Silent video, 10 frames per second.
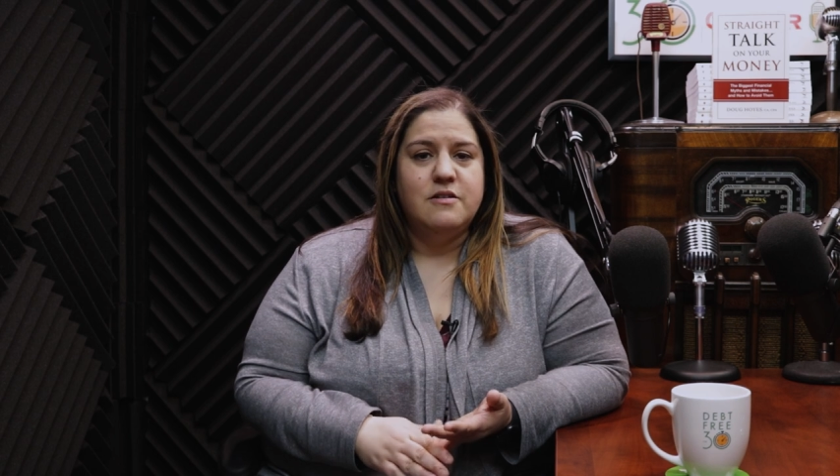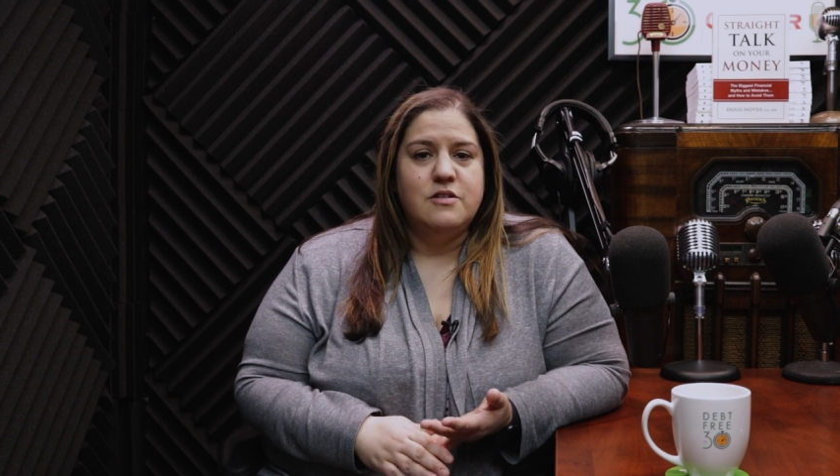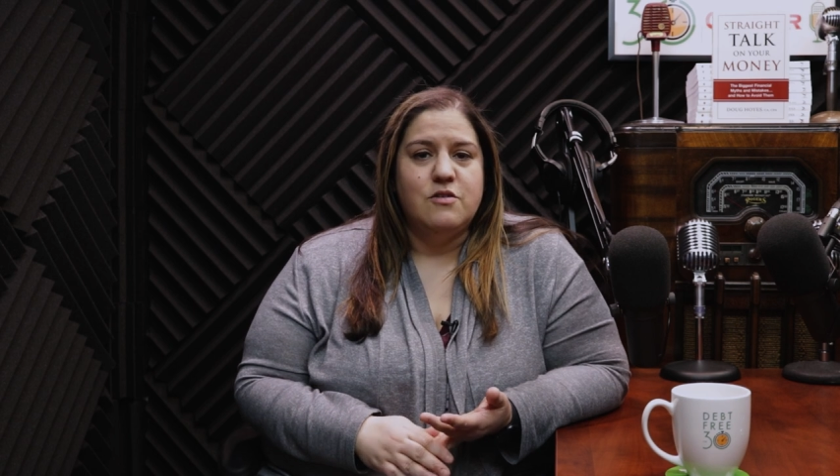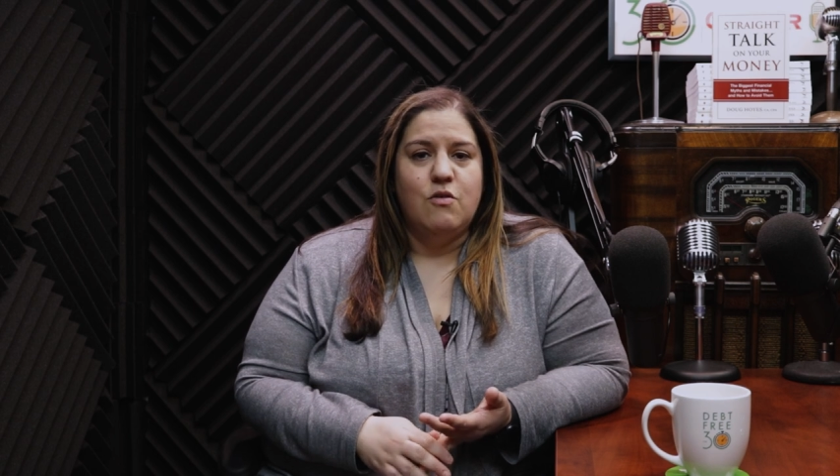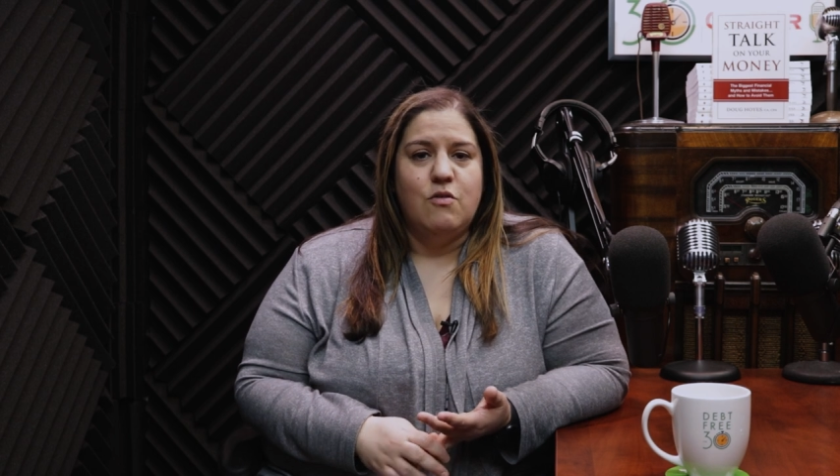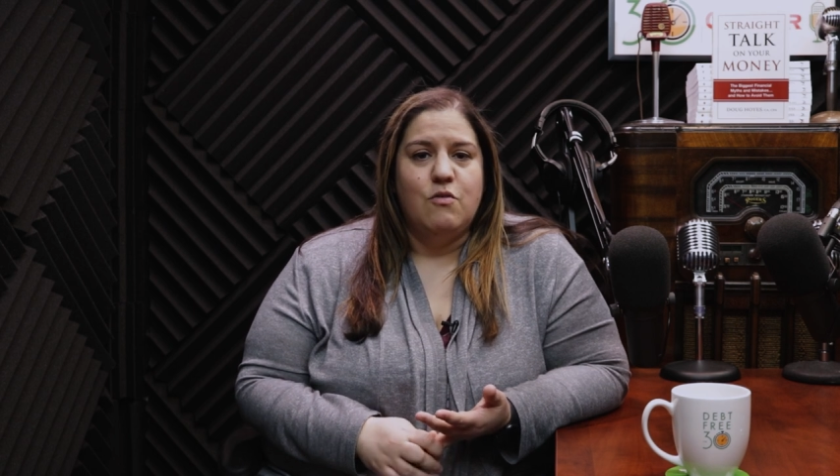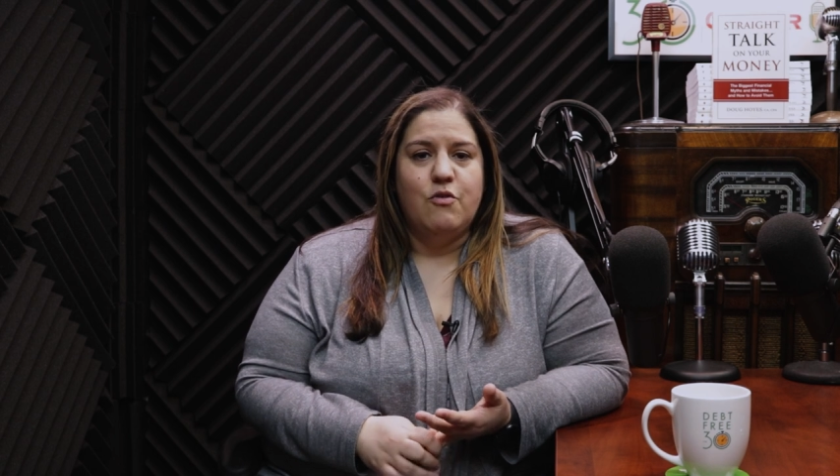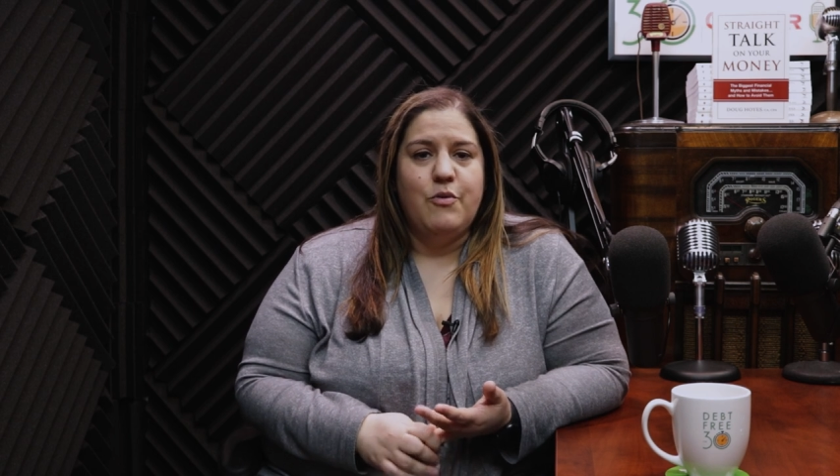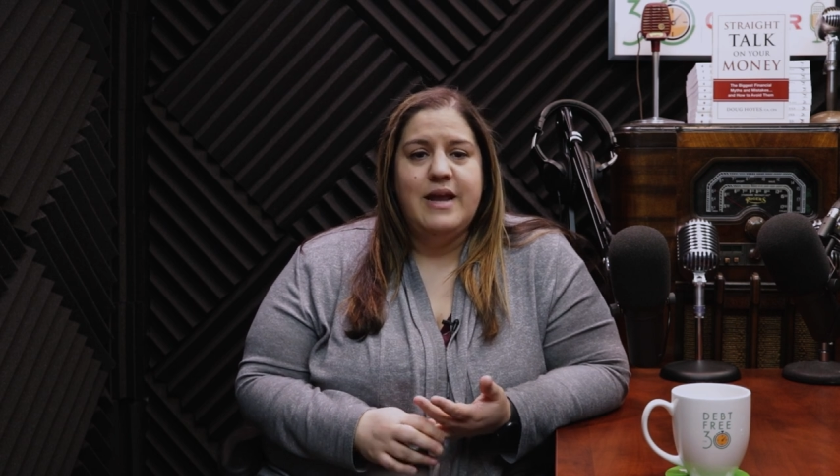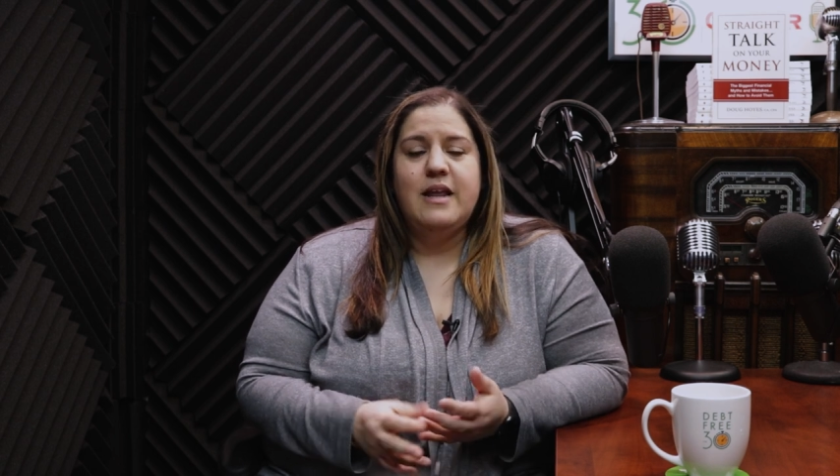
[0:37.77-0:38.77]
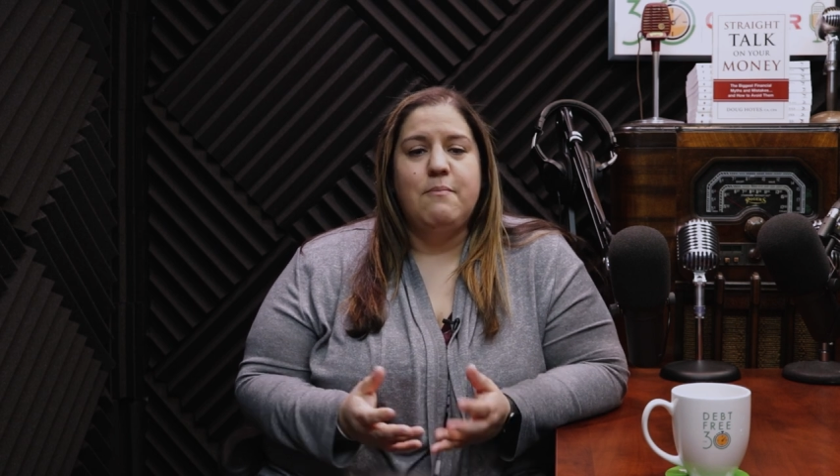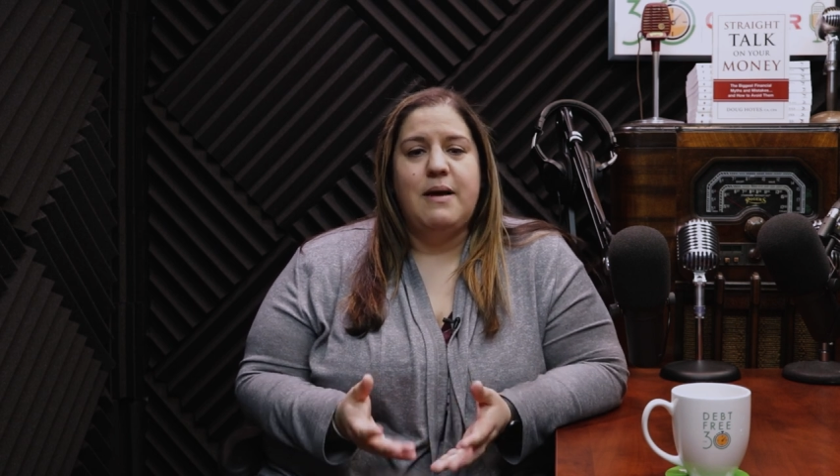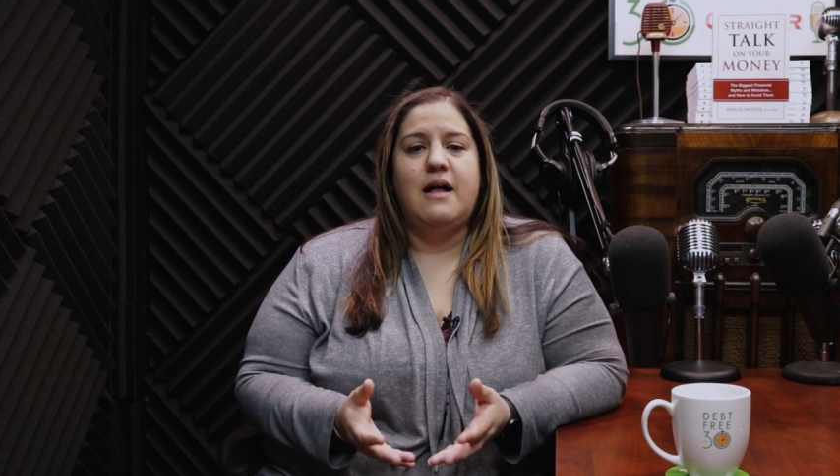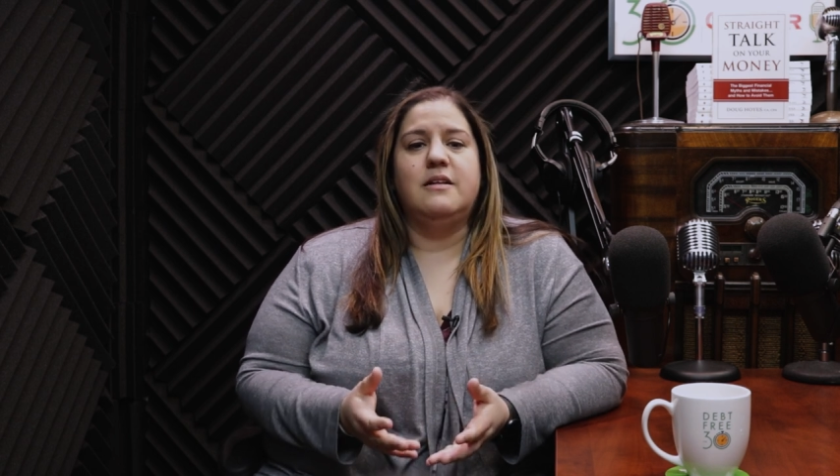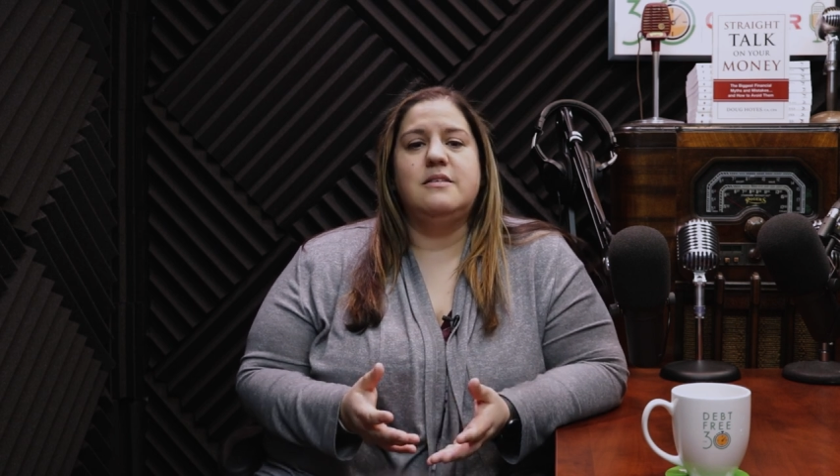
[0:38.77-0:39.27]
So creating a
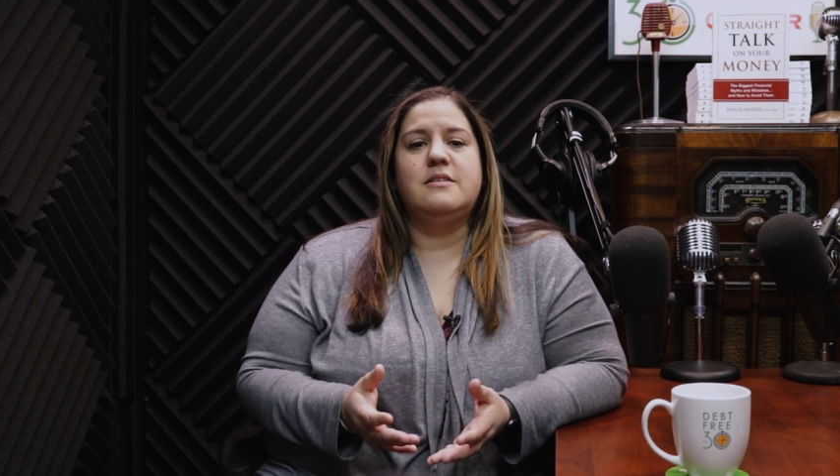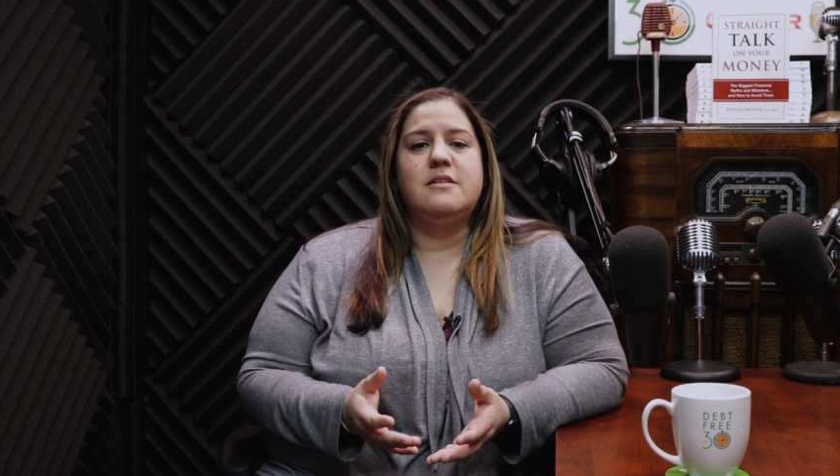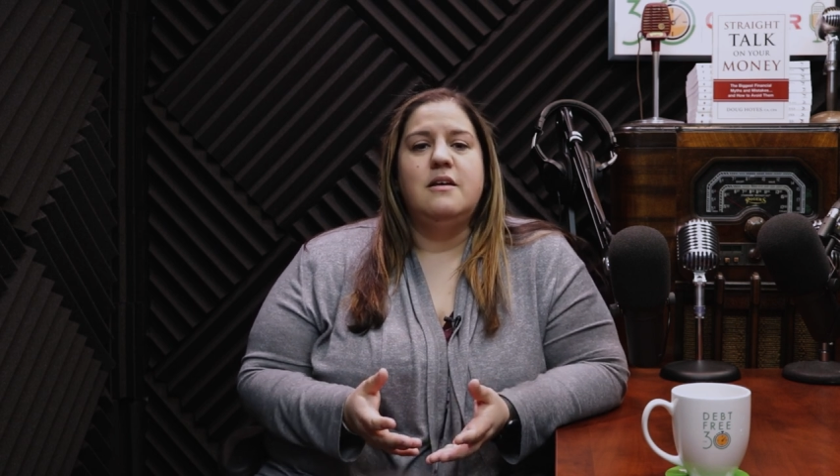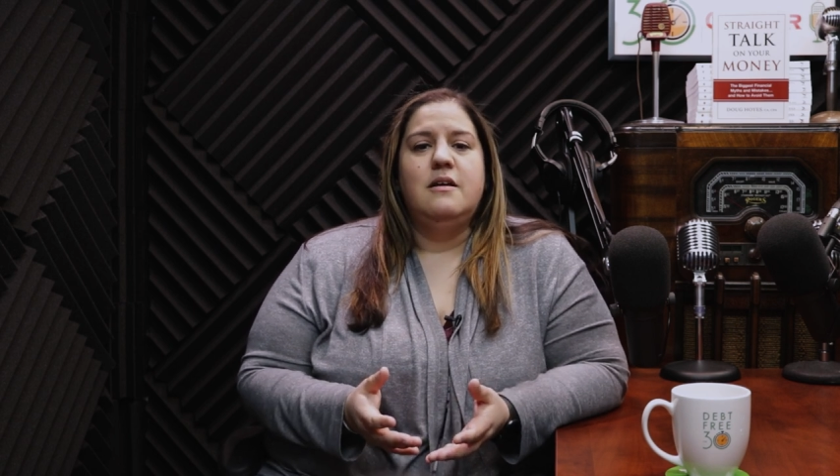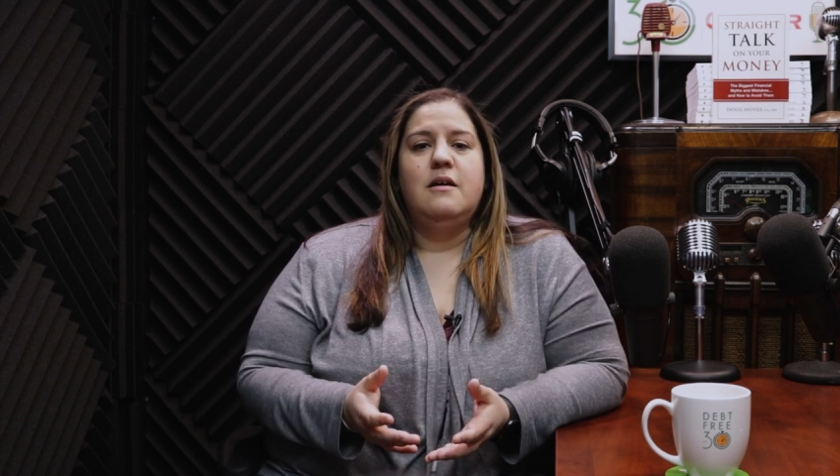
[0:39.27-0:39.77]
balanced